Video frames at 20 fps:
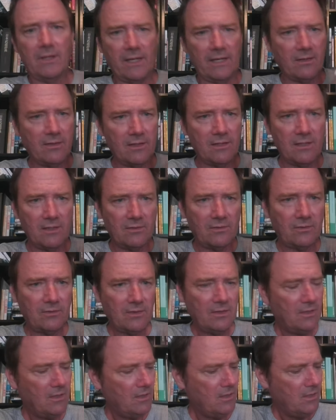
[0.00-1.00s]
like
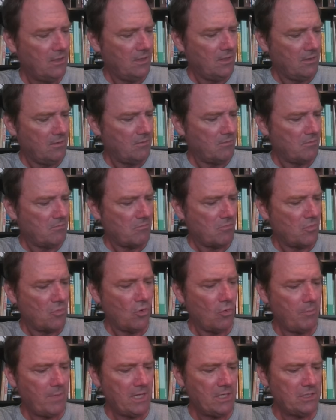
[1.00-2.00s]
this.
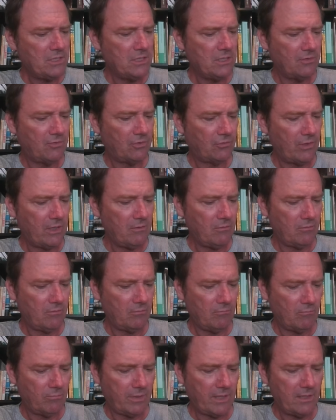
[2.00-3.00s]
No mention of straight
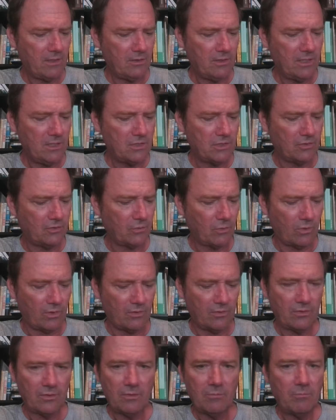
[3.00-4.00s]
bladed ninja
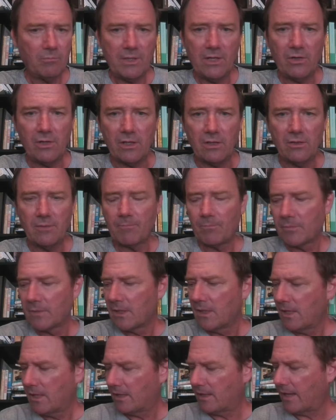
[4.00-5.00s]
swords. Period.
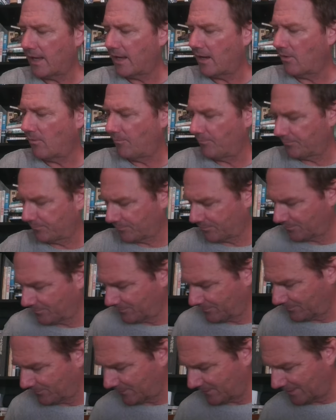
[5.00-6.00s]
Now,
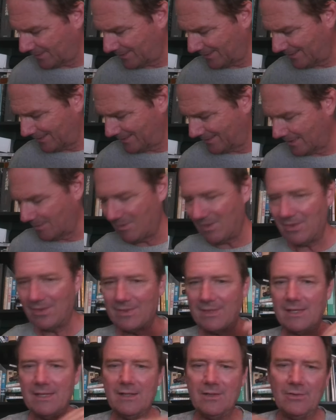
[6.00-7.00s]
some of the
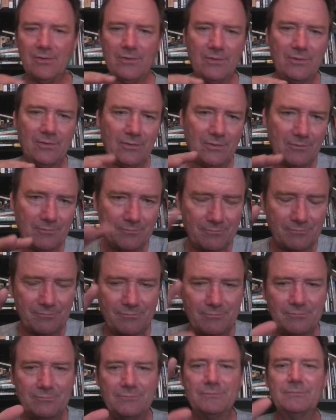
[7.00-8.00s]
things,
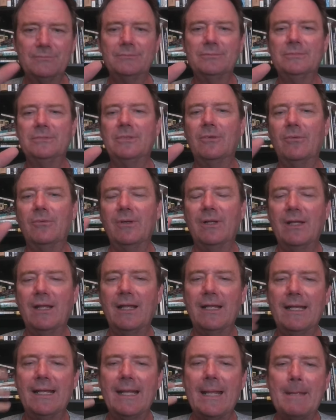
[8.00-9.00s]
you know,
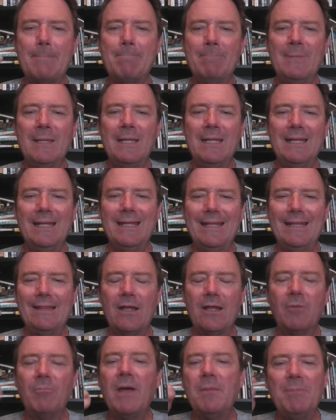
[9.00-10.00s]

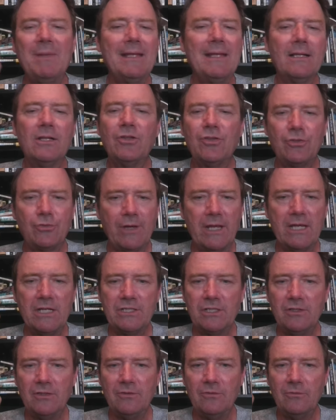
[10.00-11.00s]
There might be
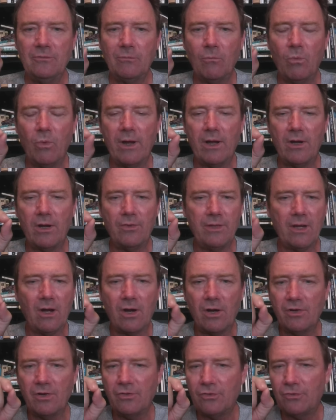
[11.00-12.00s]
illustrations where the
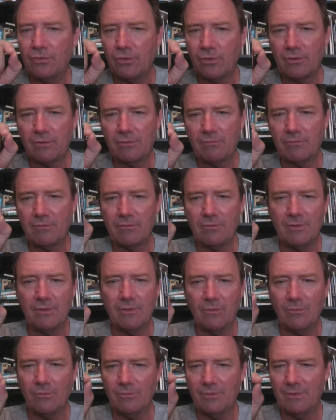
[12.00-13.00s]
artist took,
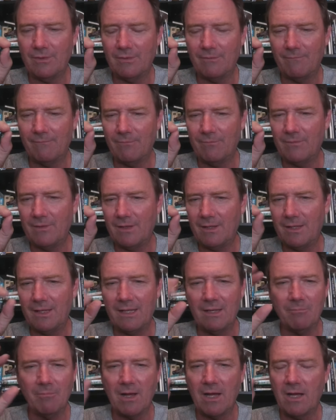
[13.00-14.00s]

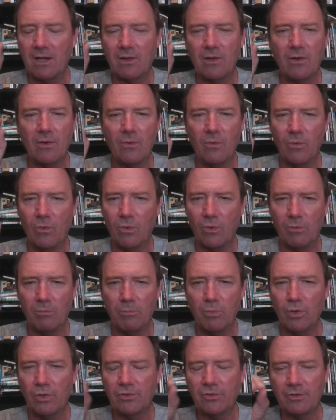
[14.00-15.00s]
in manga or
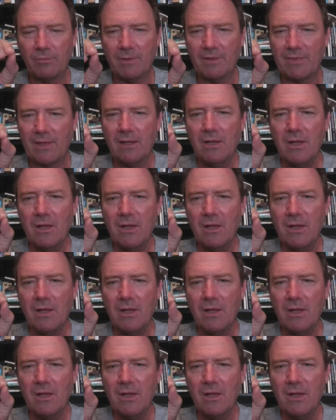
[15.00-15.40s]
books, something like